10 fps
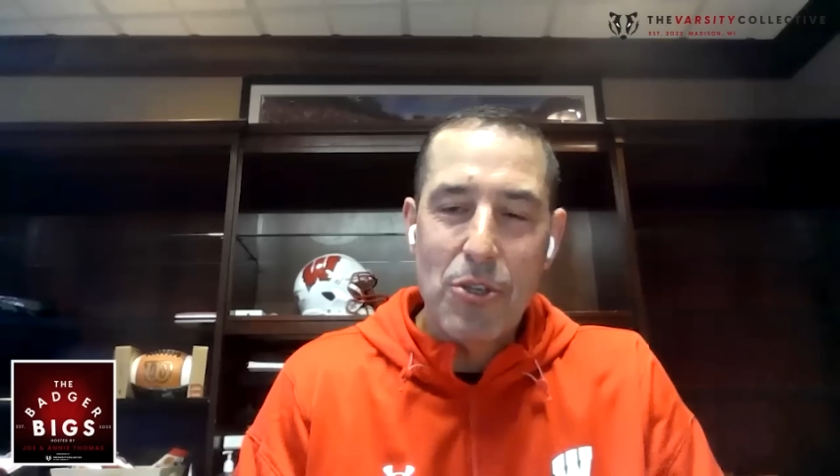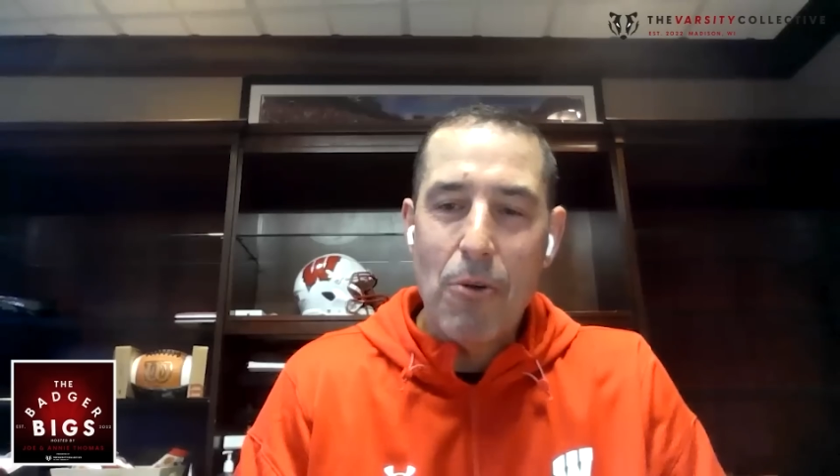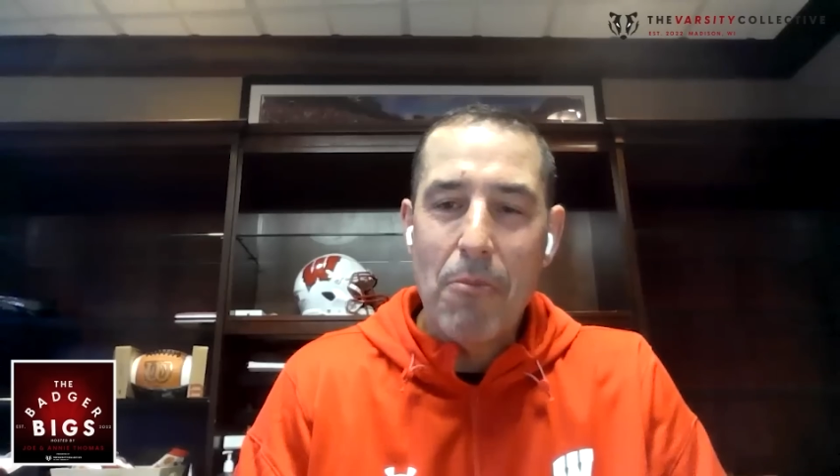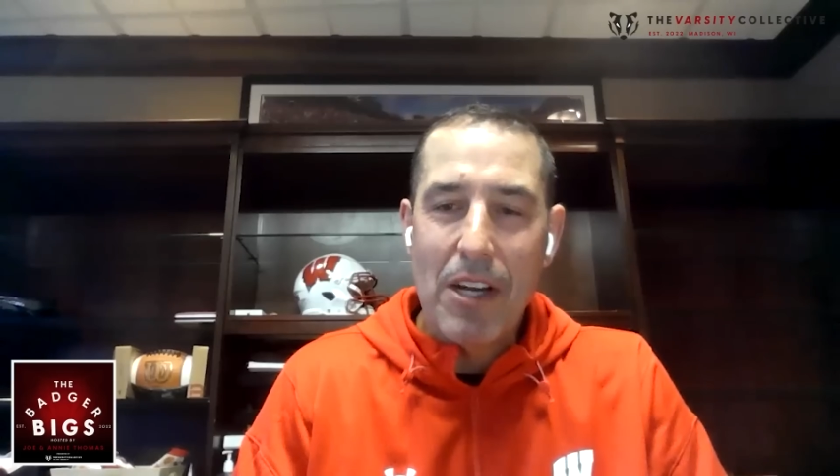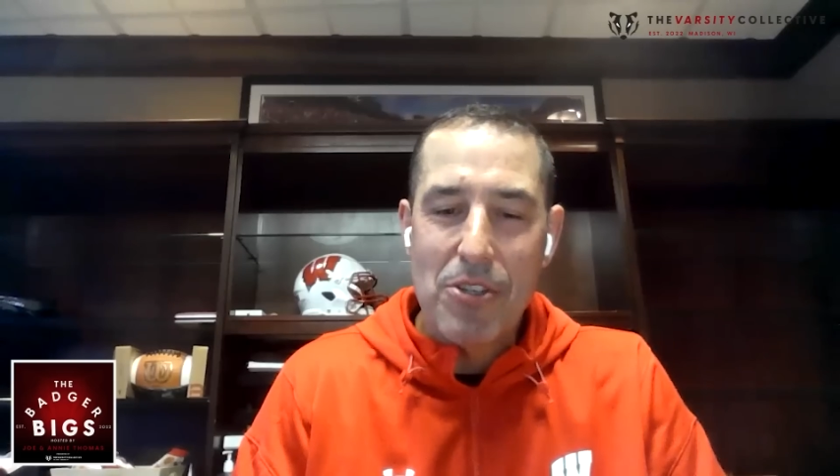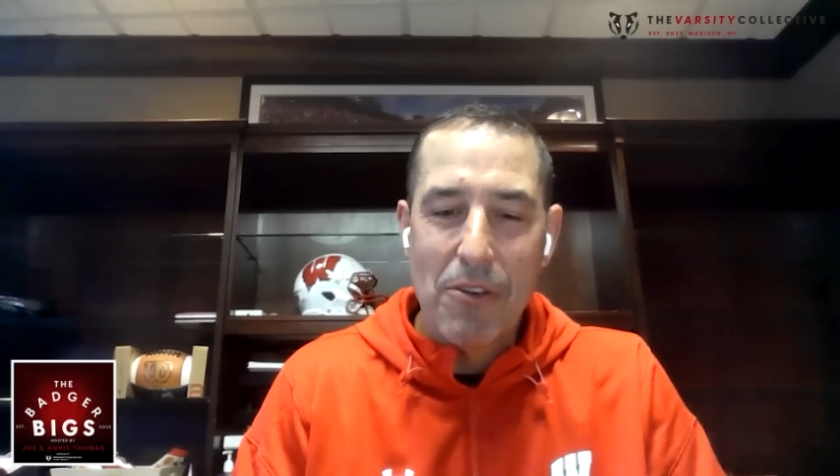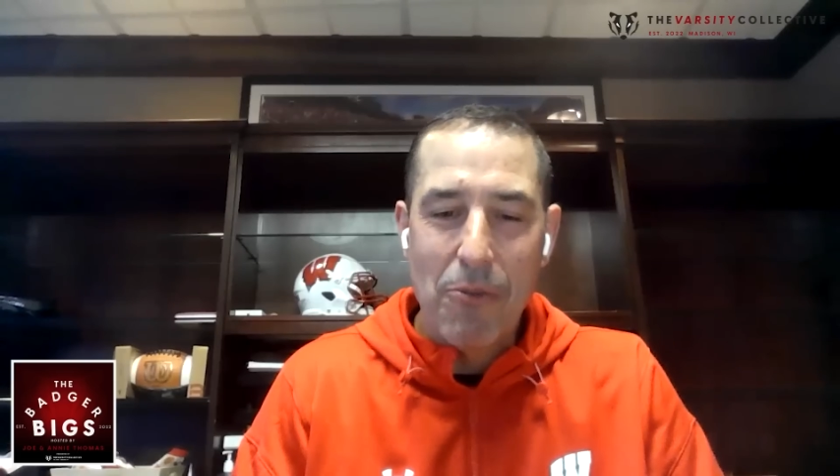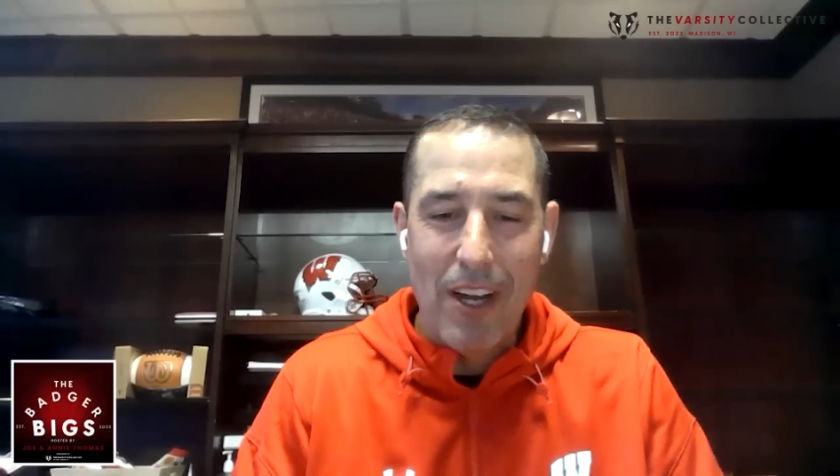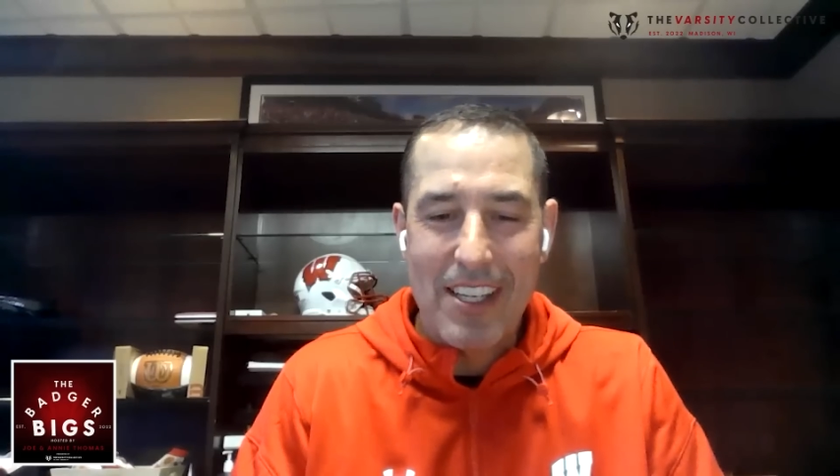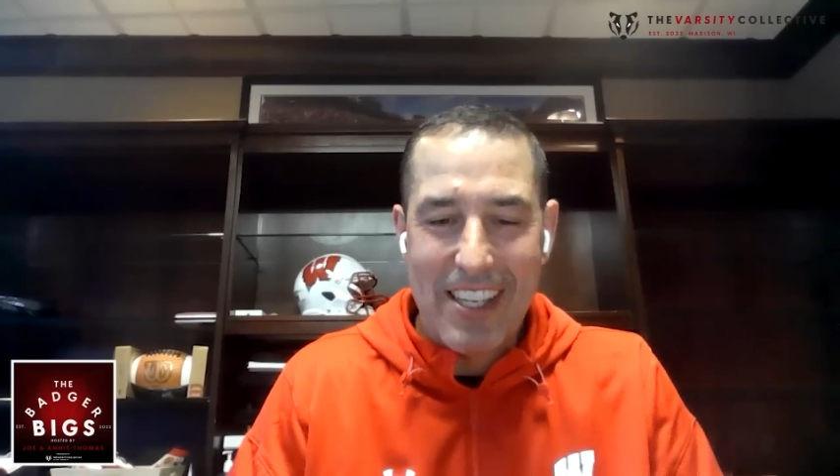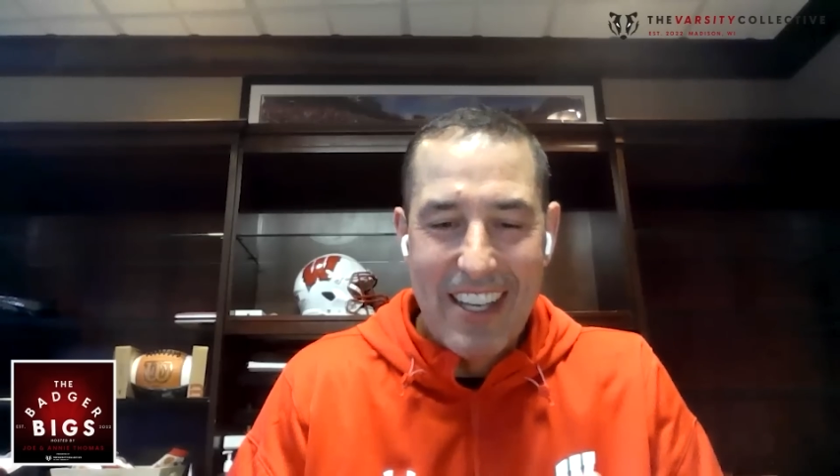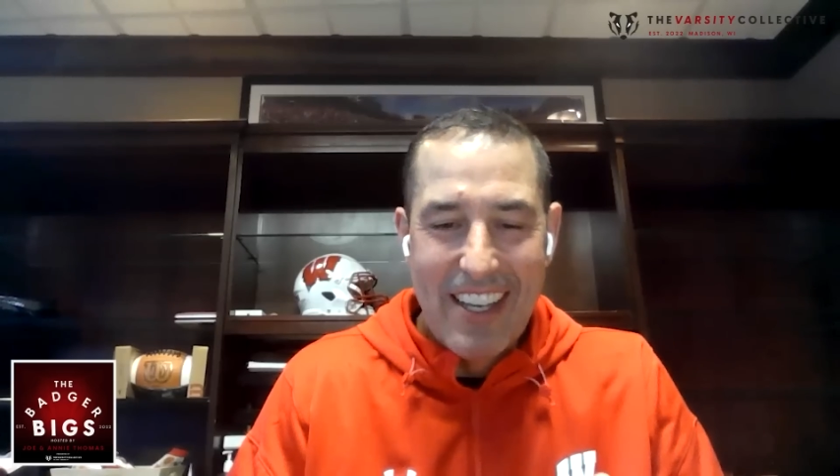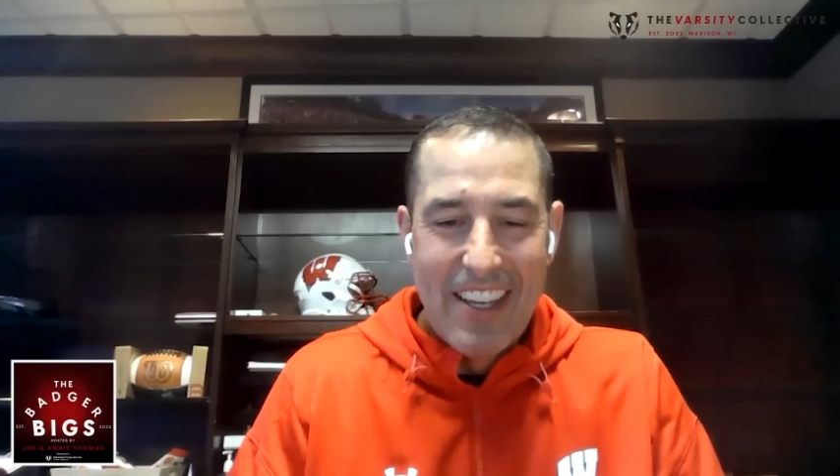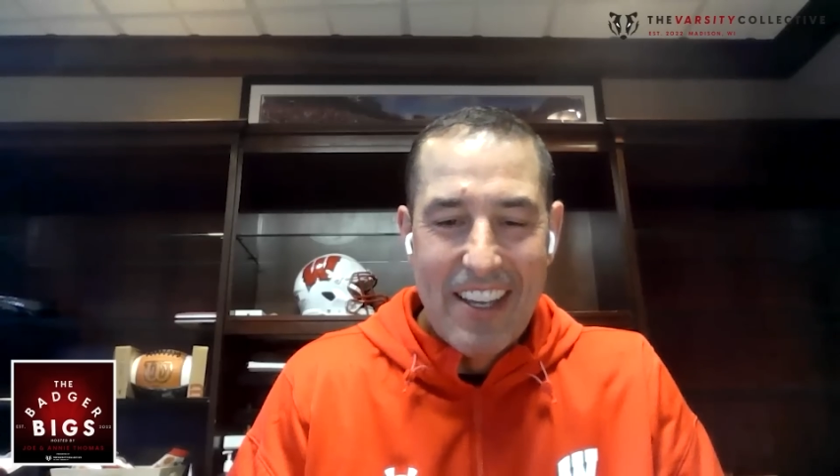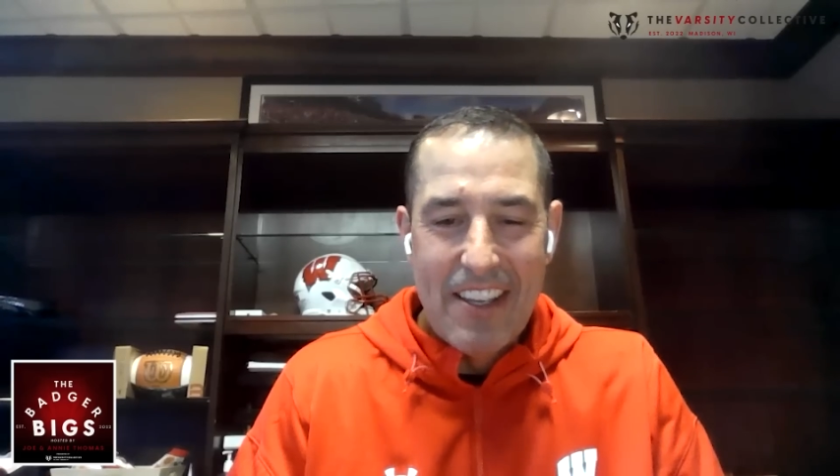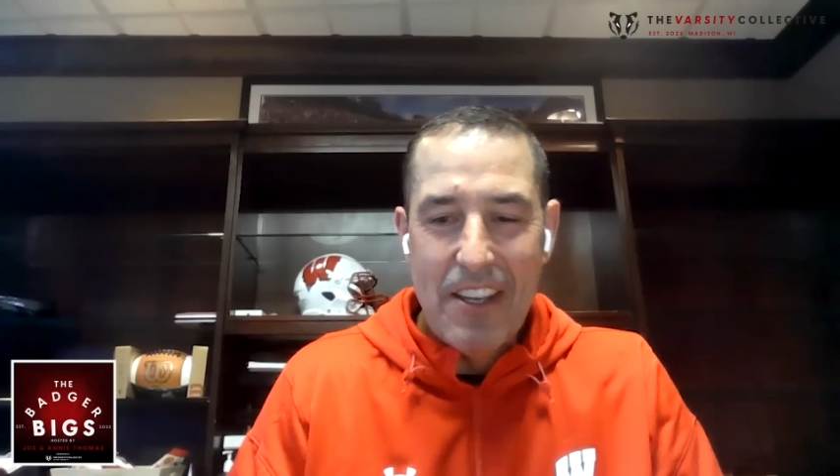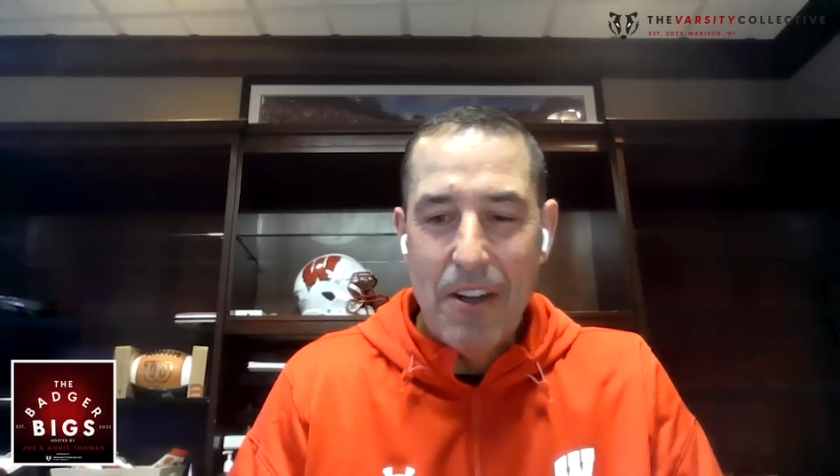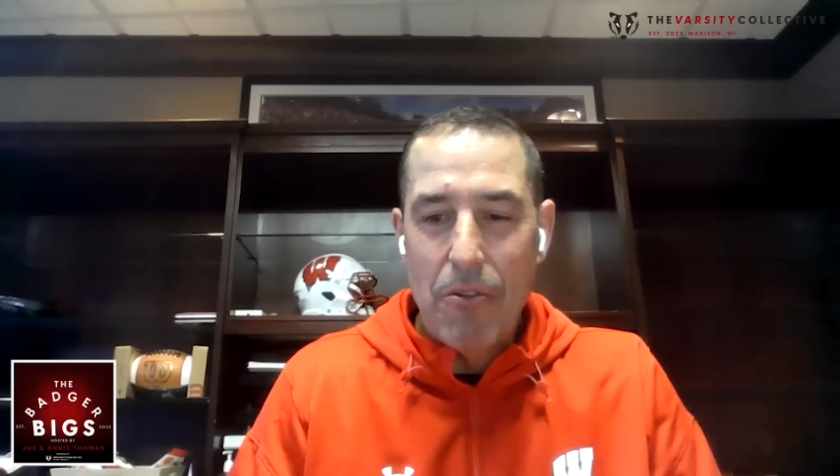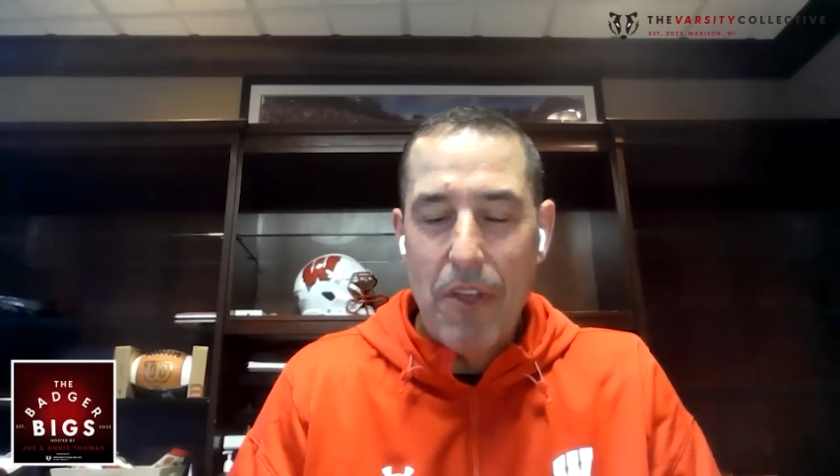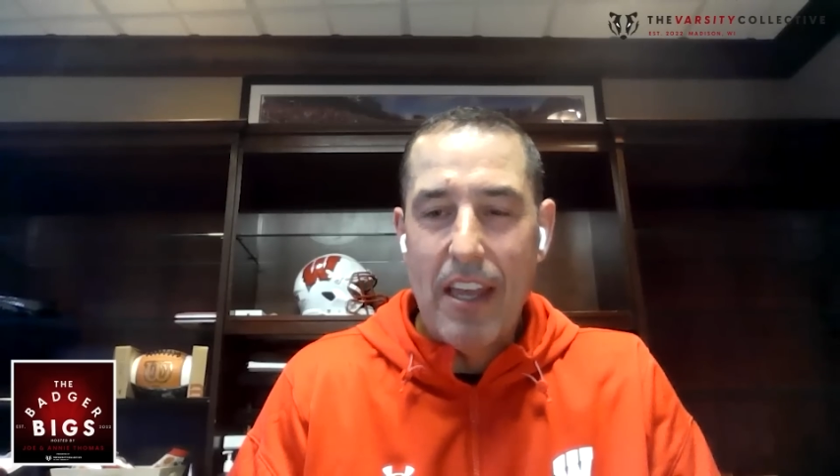so much of what,
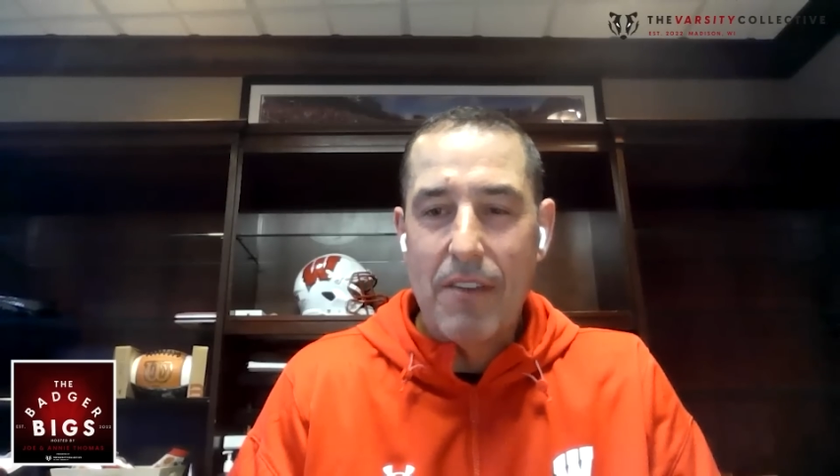they